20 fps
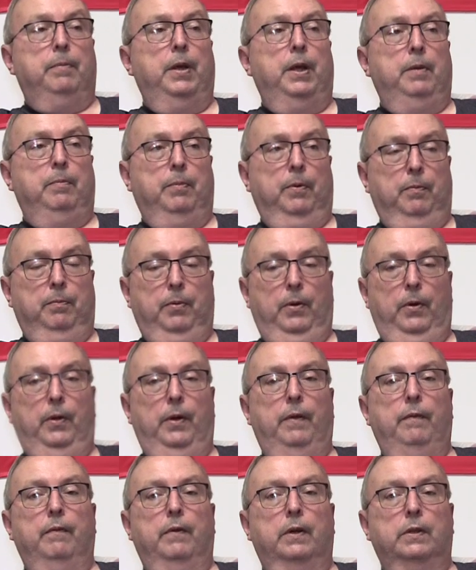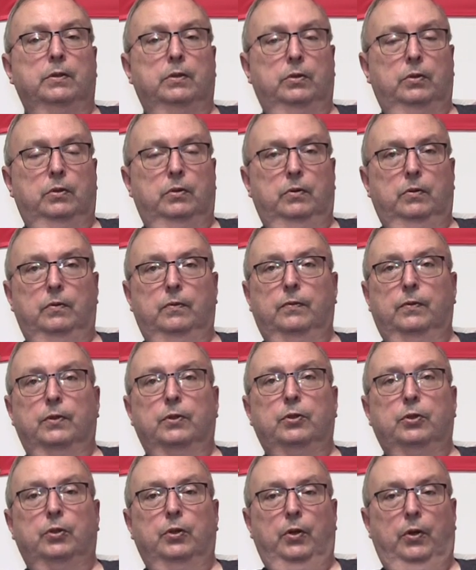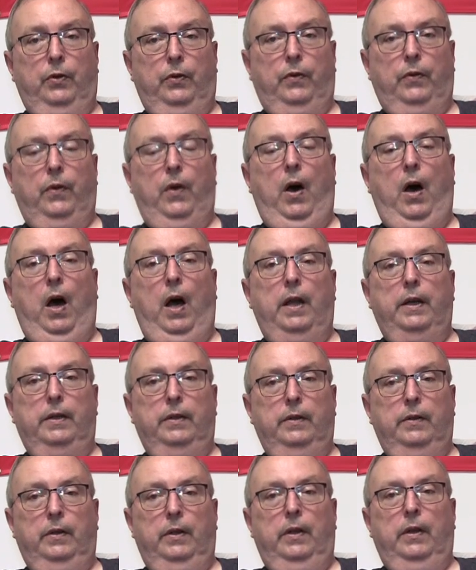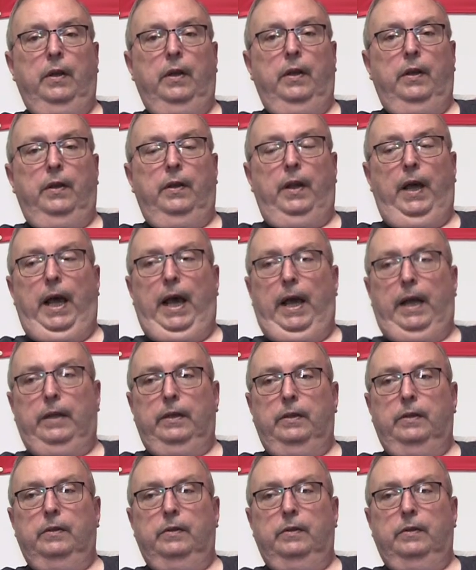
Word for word: people pretty much for sure thought that